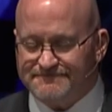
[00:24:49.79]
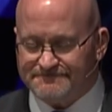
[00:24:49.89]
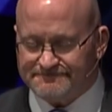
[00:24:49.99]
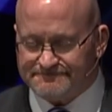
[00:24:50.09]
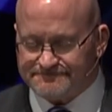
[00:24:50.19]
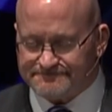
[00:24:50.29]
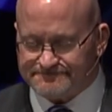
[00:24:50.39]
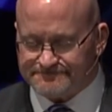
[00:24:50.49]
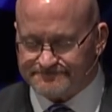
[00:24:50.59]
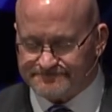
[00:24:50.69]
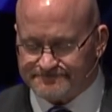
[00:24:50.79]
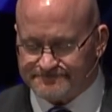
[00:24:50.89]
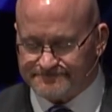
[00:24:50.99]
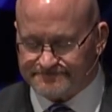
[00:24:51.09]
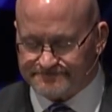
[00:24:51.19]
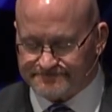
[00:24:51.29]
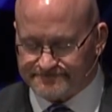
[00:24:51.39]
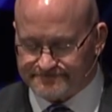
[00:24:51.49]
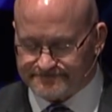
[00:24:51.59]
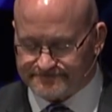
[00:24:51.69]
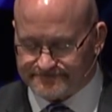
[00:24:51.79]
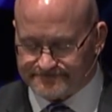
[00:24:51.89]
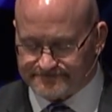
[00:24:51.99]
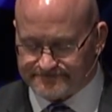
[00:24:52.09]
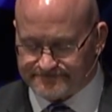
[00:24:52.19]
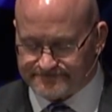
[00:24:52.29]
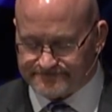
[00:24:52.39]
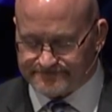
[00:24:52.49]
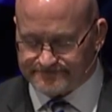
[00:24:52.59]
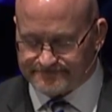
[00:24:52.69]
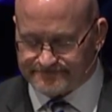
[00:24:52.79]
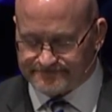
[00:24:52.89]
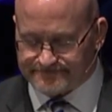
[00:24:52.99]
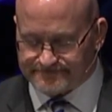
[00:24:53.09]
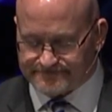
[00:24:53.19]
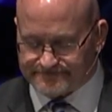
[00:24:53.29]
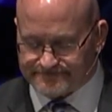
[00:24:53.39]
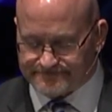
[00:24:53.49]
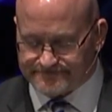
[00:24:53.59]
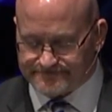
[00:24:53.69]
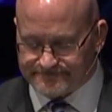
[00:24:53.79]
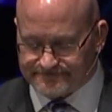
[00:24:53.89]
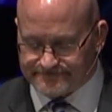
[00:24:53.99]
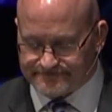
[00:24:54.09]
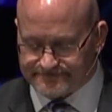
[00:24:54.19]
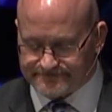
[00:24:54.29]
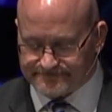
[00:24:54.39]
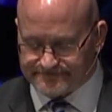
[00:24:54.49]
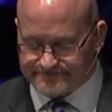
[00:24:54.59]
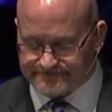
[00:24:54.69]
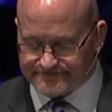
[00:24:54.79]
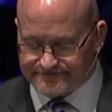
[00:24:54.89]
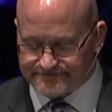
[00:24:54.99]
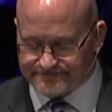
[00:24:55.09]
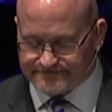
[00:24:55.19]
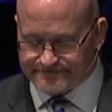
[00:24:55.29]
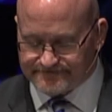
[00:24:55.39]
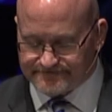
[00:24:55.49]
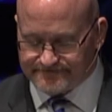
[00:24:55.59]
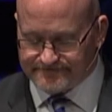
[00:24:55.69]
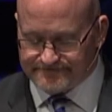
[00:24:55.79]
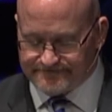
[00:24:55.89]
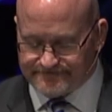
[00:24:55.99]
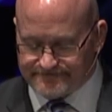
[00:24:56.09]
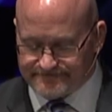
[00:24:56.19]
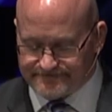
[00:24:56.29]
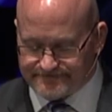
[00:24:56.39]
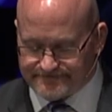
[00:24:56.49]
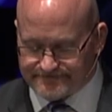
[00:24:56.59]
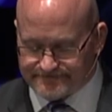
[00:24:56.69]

Nobody speaks.